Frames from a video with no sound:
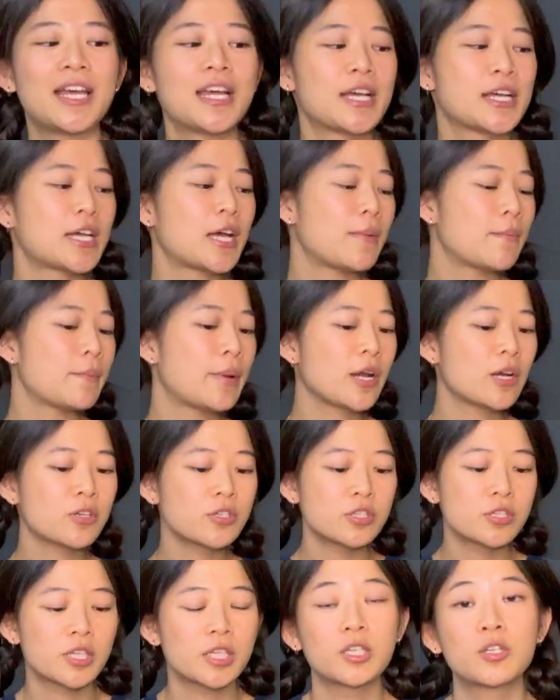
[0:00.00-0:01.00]
Compared
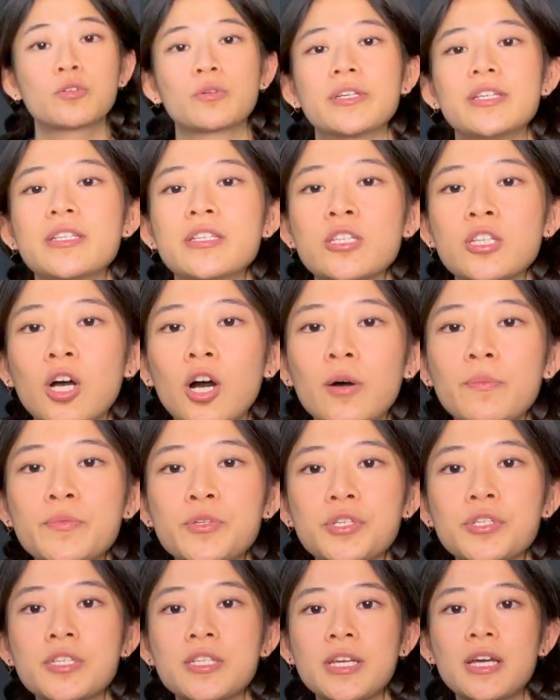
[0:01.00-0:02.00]
to the green top
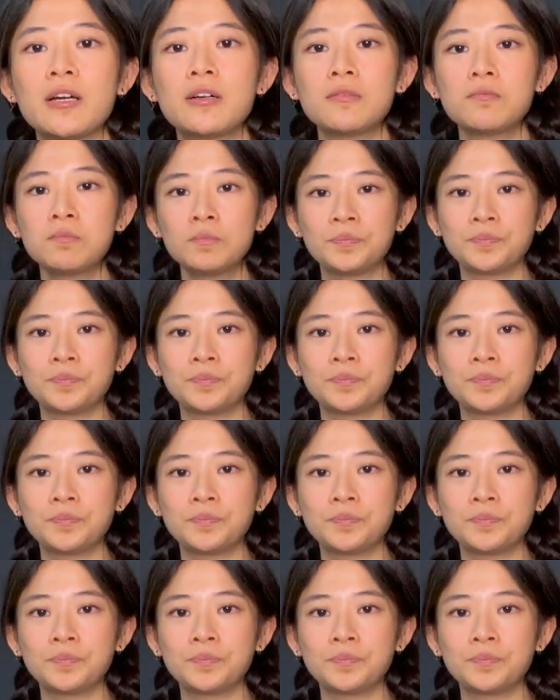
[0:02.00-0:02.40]
just now,